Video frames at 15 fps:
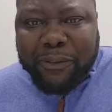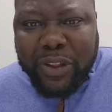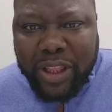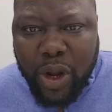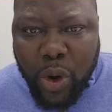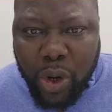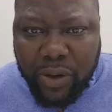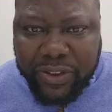in the
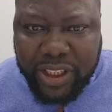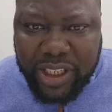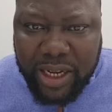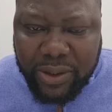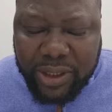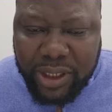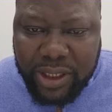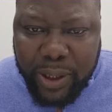whole of the
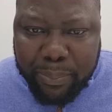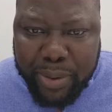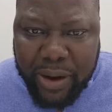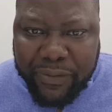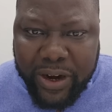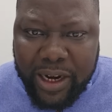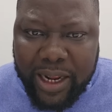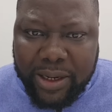southeast,
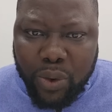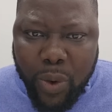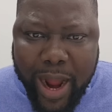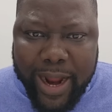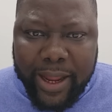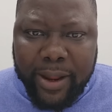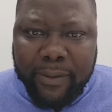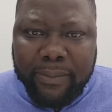Biafran land.
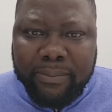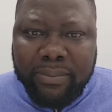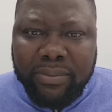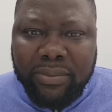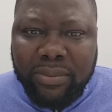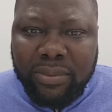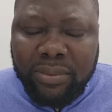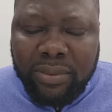Why?
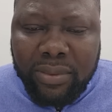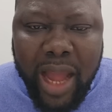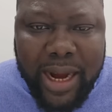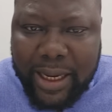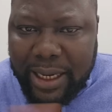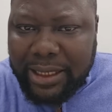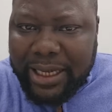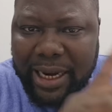And
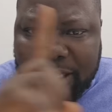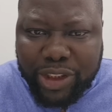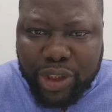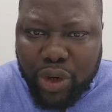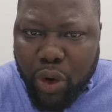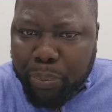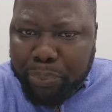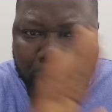the
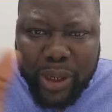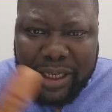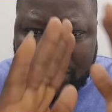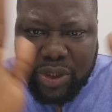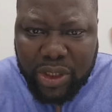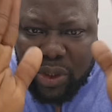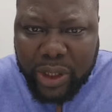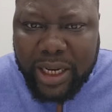international body is
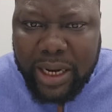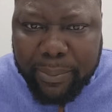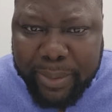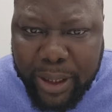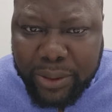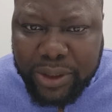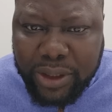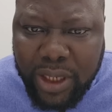not talking
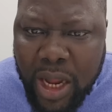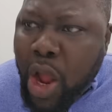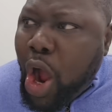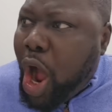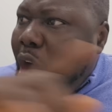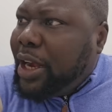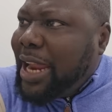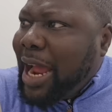about it.
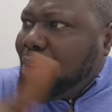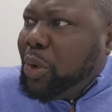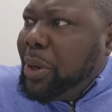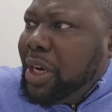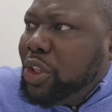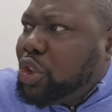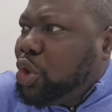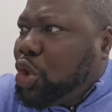All they are doing
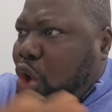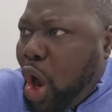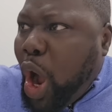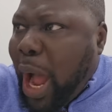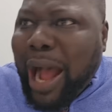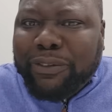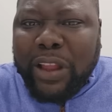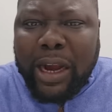is to go
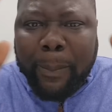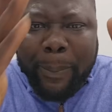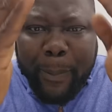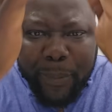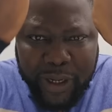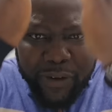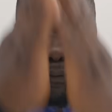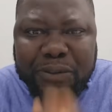after the
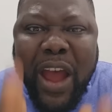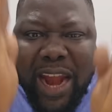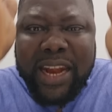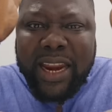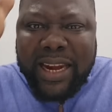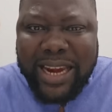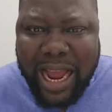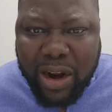people
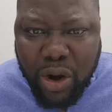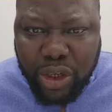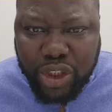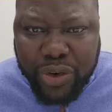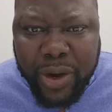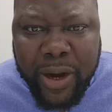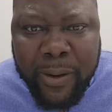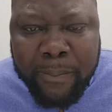defending their country.